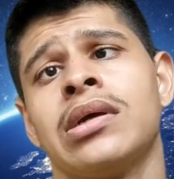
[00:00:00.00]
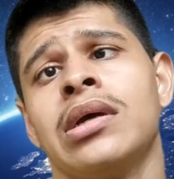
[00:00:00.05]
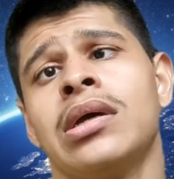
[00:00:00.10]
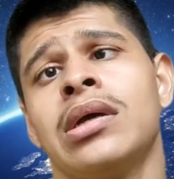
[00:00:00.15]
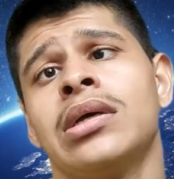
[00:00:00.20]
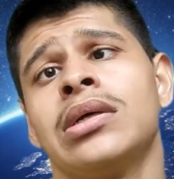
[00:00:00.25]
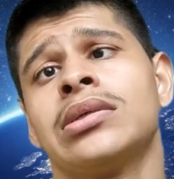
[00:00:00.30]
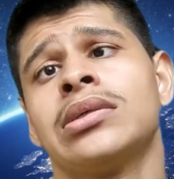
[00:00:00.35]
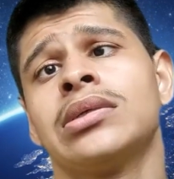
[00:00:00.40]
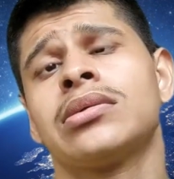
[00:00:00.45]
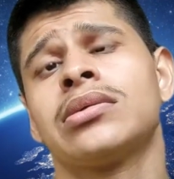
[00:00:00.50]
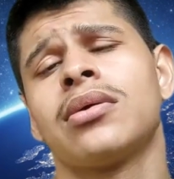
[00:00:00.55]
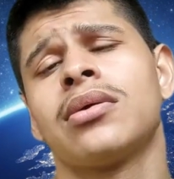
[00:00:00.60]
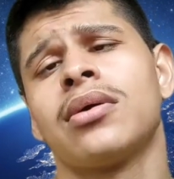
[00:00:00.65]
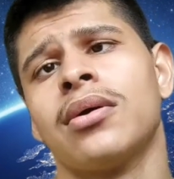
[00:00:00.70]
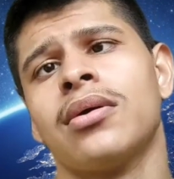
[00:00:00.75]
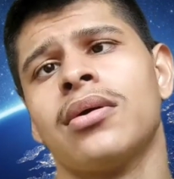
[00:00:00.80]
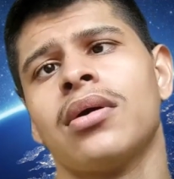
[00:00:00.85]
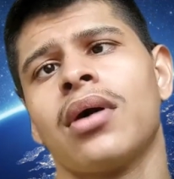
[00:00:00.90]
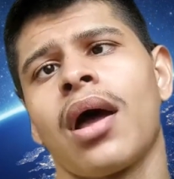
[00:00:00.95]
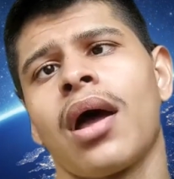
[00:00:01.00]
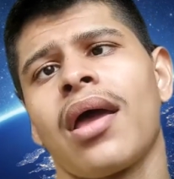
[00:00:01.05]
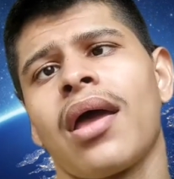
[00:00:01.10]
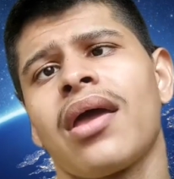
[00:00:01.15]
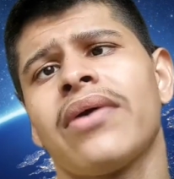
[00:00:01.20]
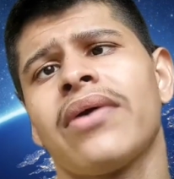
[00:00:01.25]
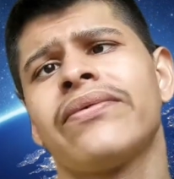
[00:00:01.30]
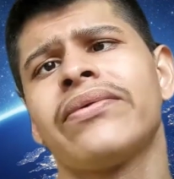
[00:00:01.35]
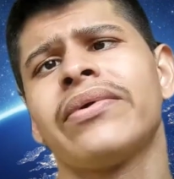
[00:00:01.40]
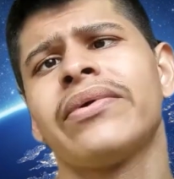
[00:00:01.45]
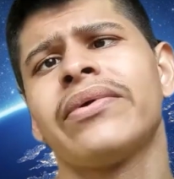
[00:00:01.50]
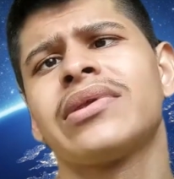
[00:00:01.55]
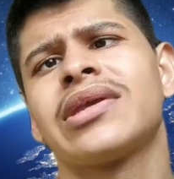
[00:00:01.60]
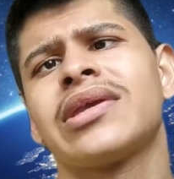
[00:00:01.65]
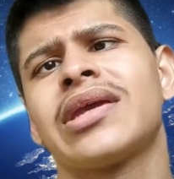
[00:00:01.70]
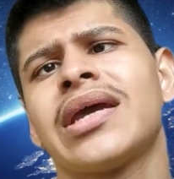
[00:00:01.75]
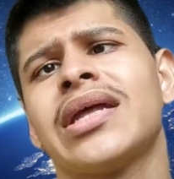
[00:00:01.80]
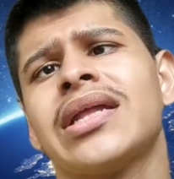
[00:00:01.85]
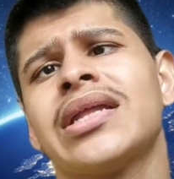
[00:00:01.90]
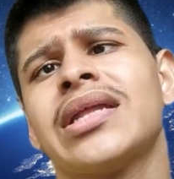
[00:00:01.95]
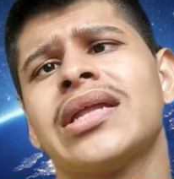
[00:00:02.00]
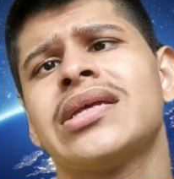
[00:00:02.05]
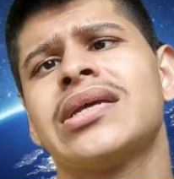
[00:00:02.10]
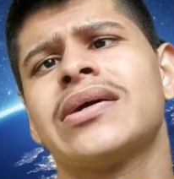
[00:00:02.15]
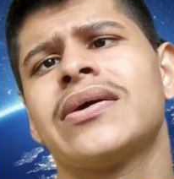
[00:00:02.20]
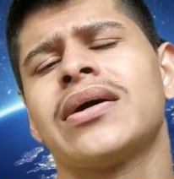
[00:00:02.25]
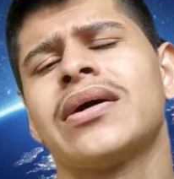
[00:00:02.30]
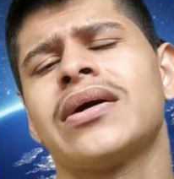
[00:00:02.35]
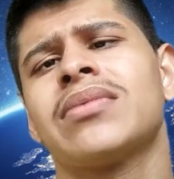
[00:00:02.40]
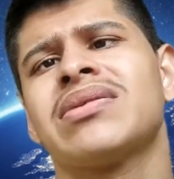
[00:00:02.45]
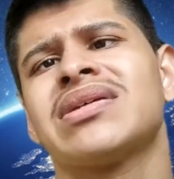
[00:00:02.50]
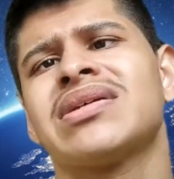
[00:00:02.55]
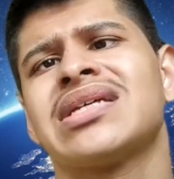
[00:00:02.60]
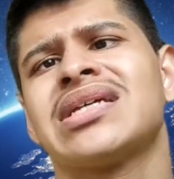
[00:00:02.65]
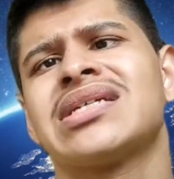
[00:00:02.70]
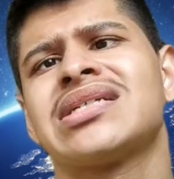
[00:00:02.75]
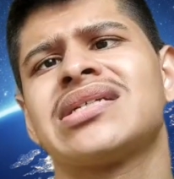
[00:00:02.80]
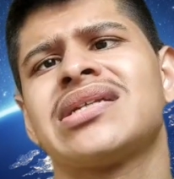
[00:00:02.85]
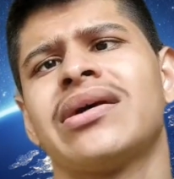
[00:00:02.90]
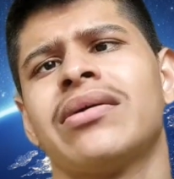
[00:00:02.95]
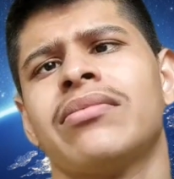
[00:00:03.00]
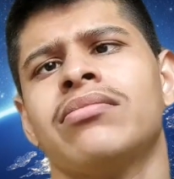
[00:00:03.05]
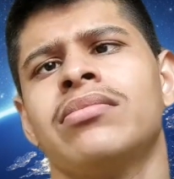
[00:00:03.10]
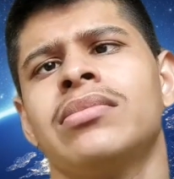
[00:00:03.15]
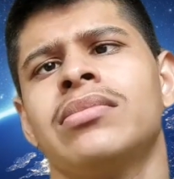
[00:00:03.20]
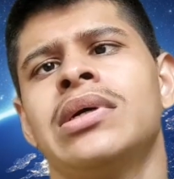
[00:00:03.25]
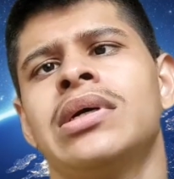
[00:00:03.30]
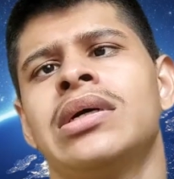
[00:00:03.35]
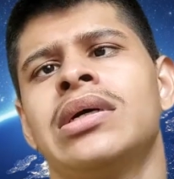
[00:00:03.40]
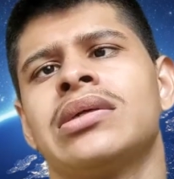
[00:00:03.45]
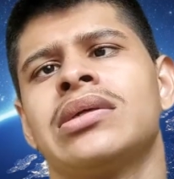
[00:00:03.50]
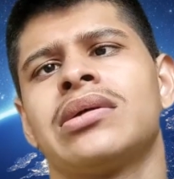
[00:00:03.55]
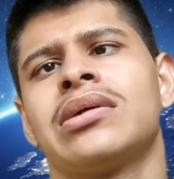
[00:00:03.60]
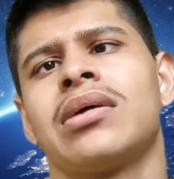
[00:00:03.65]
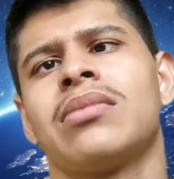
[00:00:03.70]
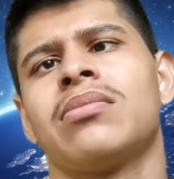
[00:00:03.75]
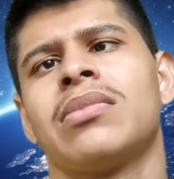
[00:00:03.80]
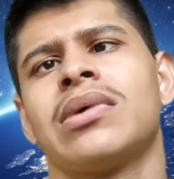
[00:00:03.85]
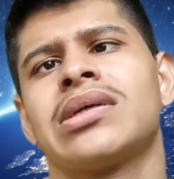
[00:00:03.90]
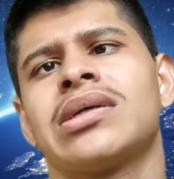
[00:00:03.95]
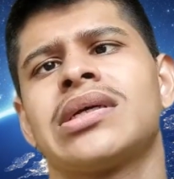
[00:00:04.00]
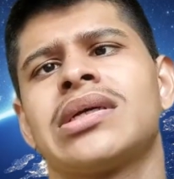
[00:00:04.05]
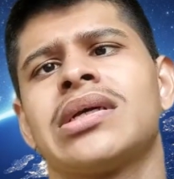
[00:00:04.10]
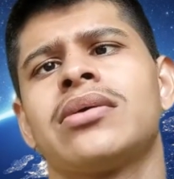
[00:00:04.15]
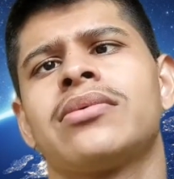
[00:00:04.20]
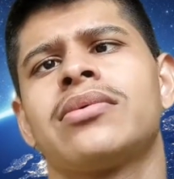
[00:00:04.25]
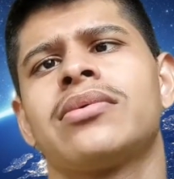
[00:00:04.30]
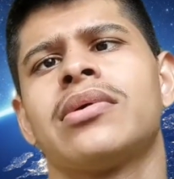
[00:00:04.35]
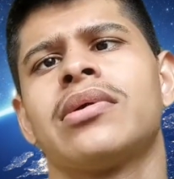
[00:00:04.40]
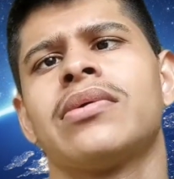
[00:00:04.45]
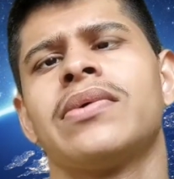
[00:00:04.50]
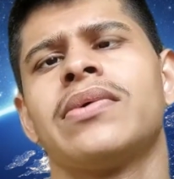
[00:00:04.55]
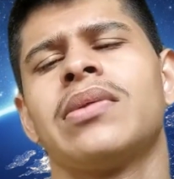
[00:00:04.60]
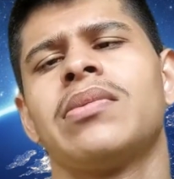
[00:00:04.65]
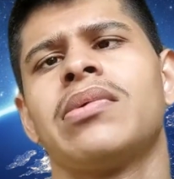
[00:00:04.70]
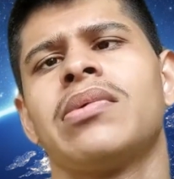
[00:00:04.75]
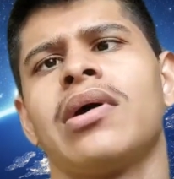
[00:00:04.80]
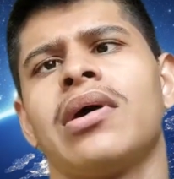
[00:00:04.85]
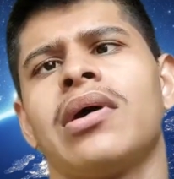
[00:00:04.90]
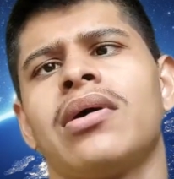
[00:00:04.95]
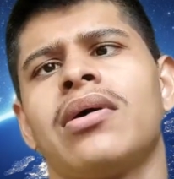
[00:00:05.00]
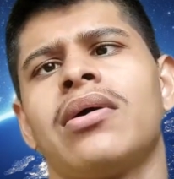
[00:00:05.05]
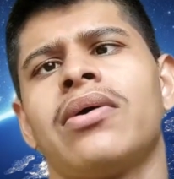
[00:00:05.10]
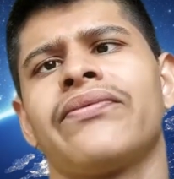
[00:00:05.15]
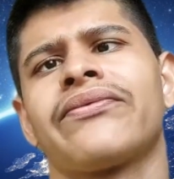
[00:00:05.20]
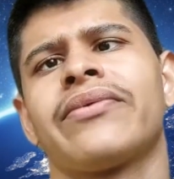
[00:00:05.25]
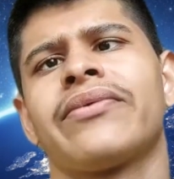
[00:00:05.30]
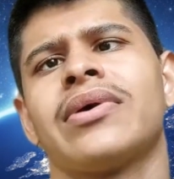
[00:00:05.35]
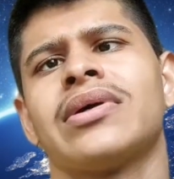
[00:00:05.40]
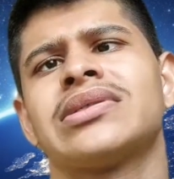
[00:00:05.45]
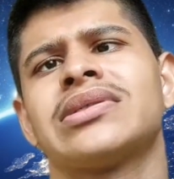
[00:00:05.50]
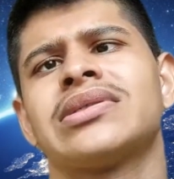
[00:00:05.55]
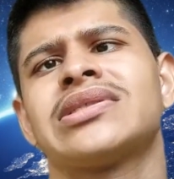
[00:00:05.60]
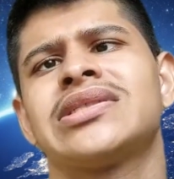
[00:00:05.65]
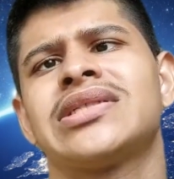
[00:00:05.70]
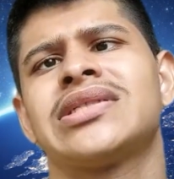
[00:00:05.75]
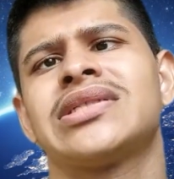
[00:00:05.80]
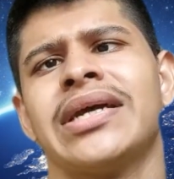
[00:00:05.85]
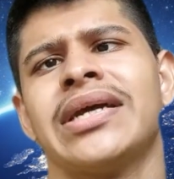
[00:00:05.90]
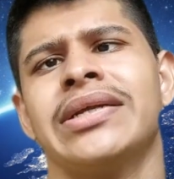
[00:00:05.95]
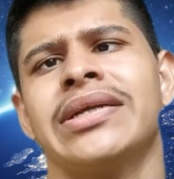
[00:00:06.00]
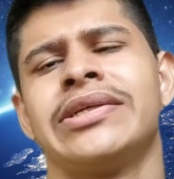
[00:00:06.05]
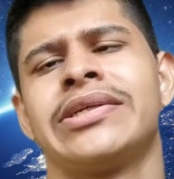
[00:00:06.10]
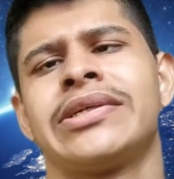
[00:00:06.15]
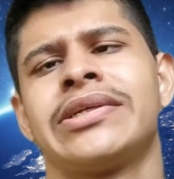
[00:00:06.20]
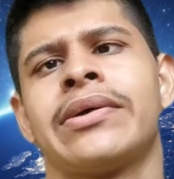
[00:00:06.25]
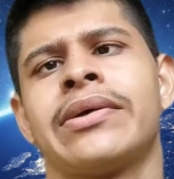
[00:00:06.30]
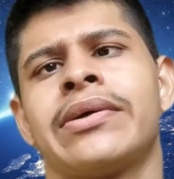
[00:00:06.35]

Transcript: So if you change your system, so your machine code will be of course changed.